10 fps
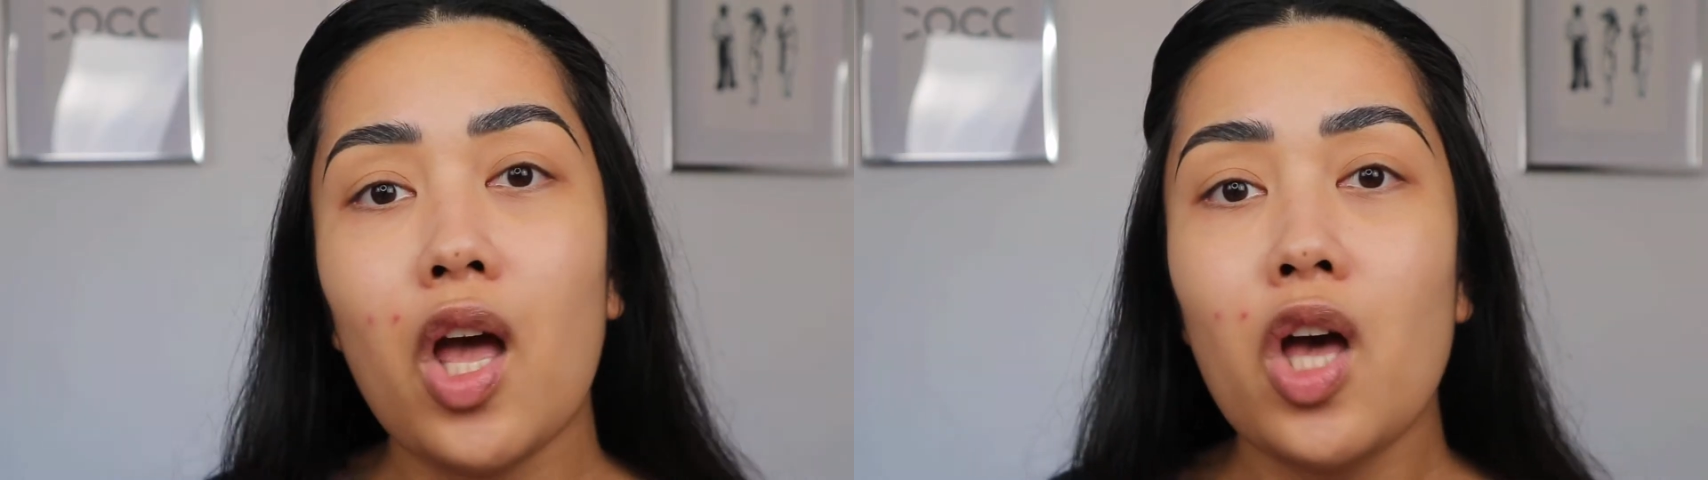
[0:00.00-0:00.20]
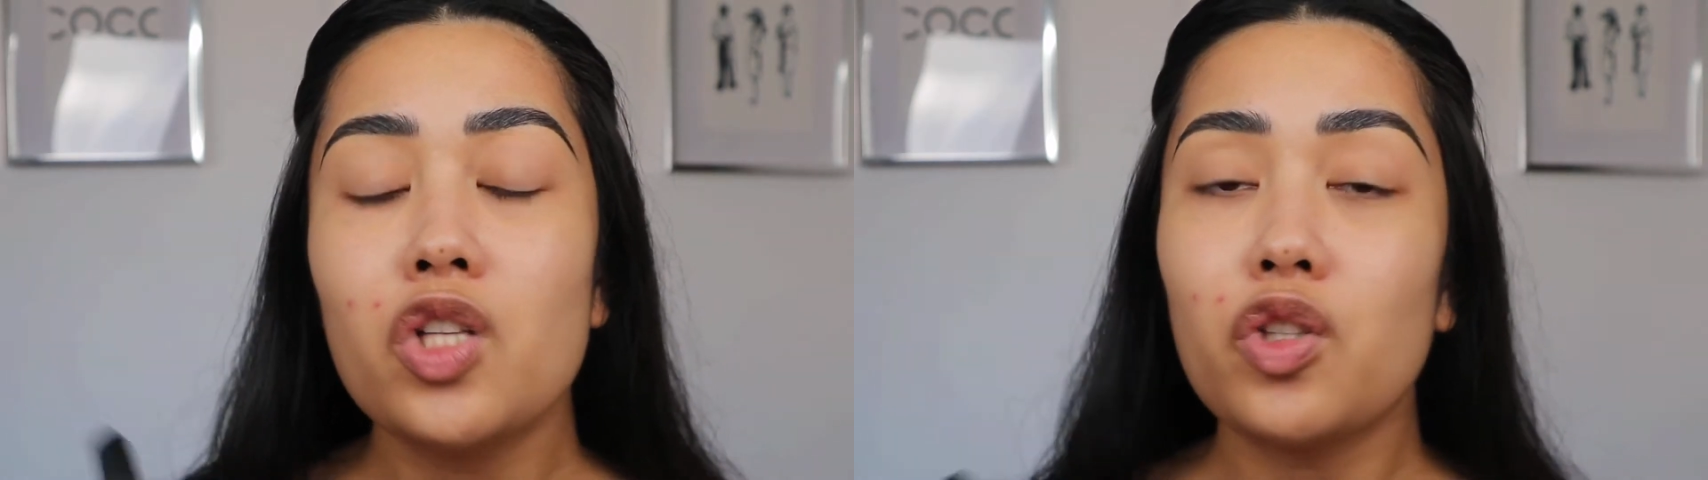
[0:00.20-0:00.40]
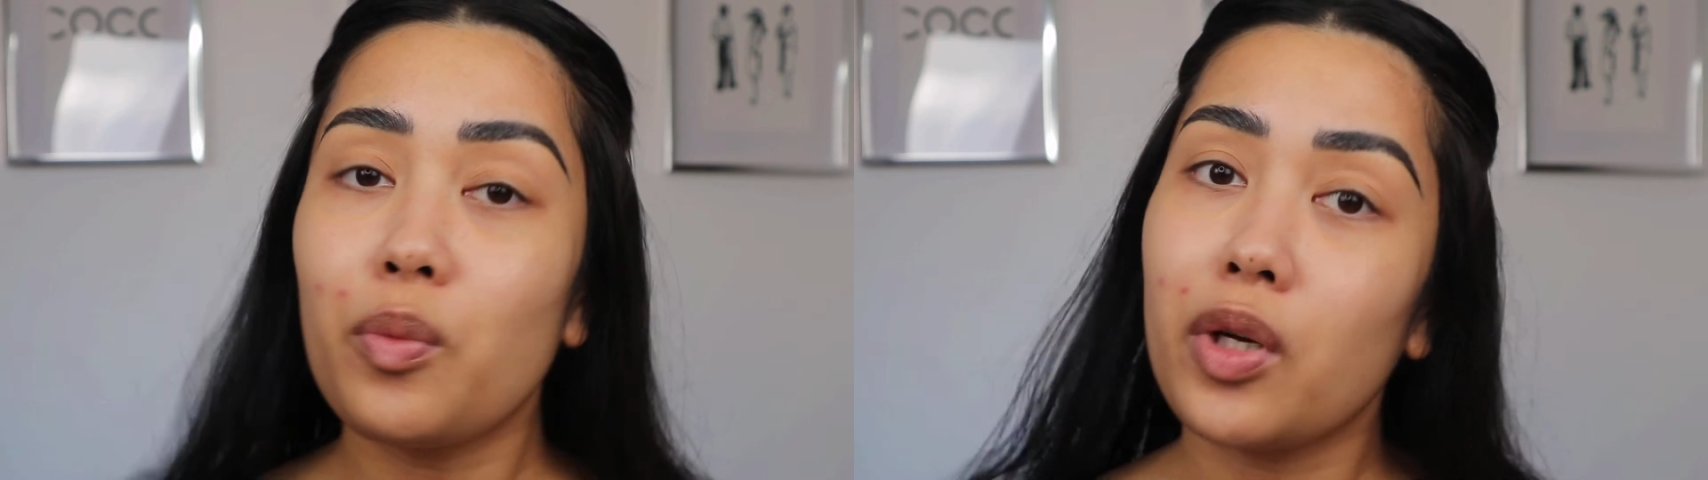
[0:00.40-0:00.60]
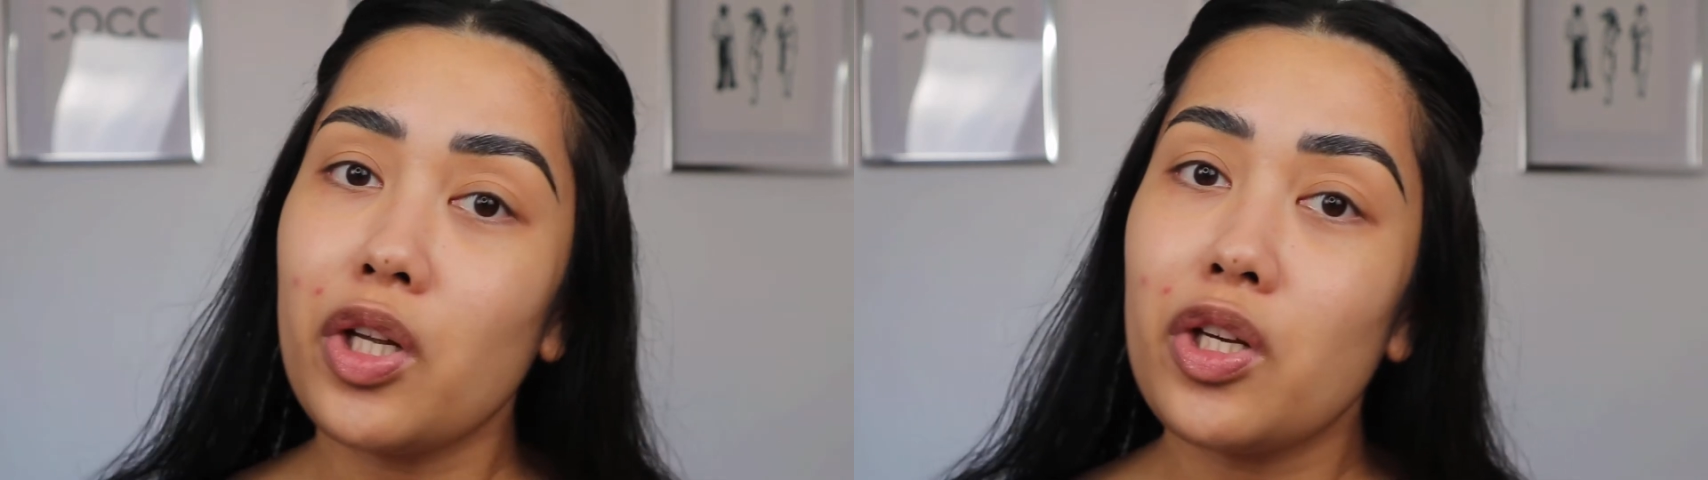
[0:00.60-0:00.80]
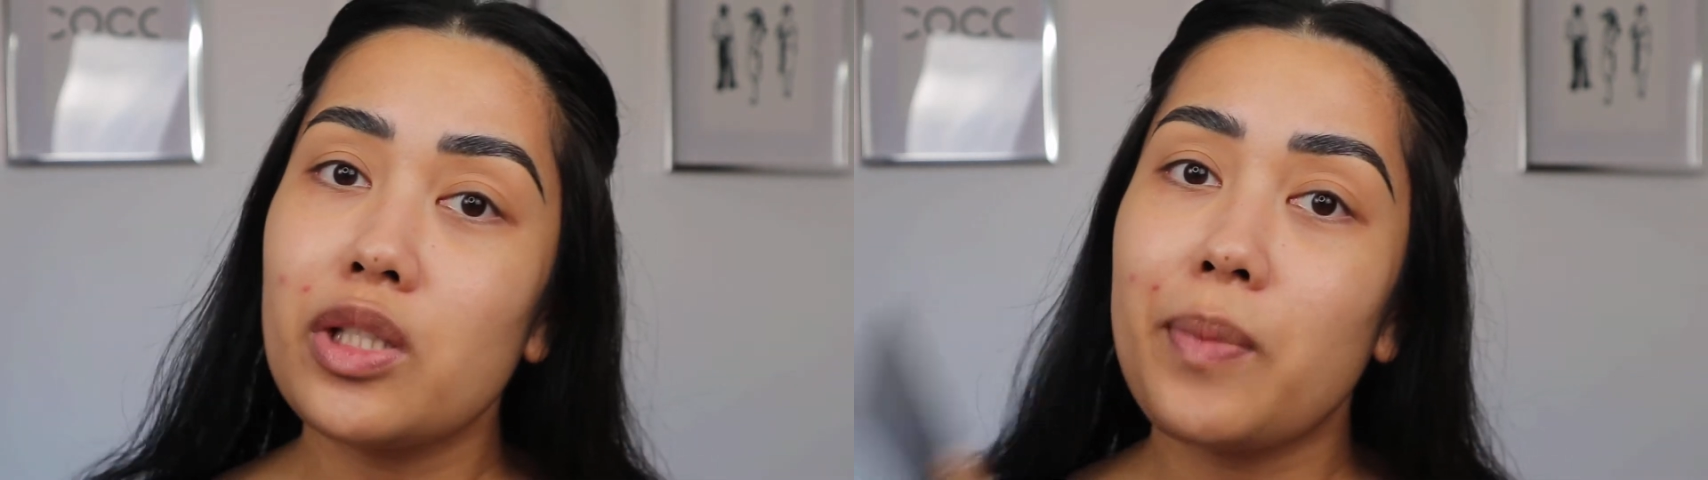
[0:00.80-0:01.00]
So I'm going to
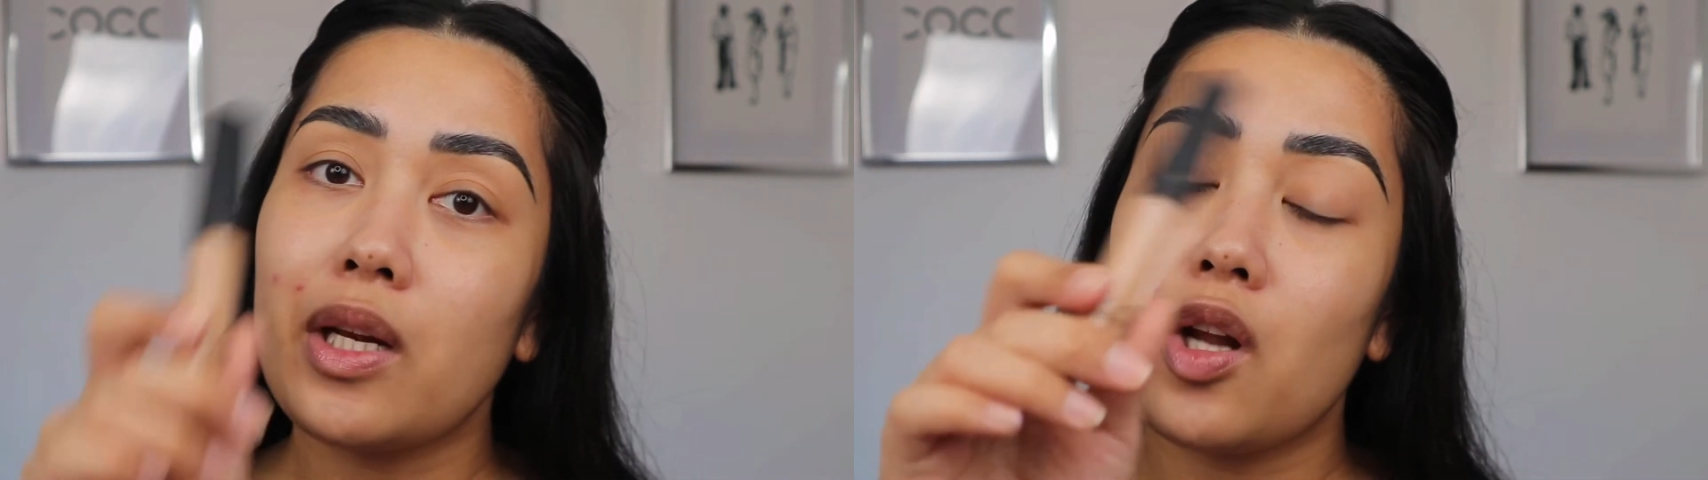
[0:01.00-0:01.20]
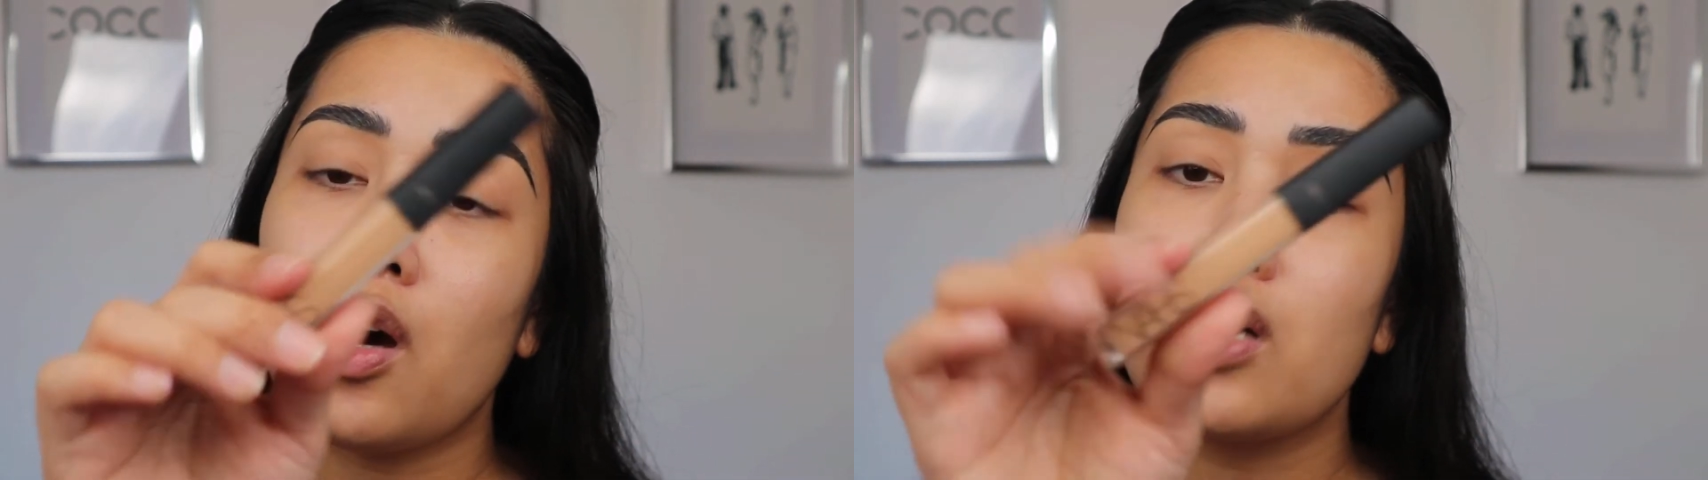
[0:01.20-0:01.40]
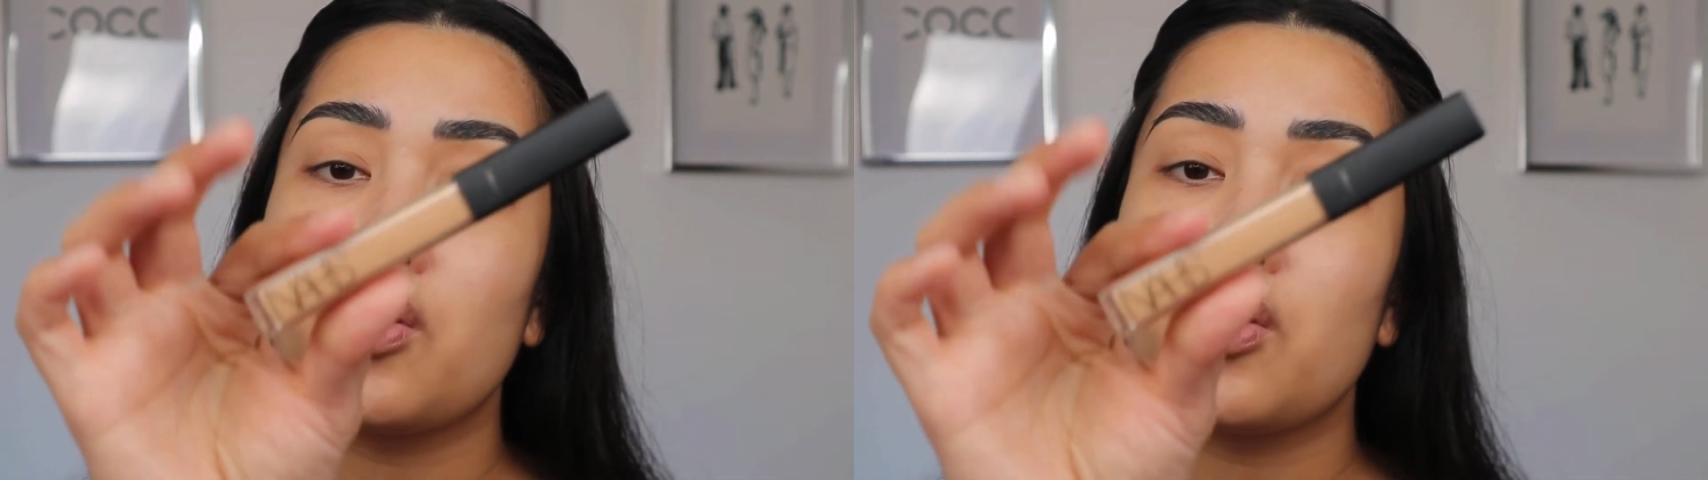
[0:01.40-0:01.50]
use my NARS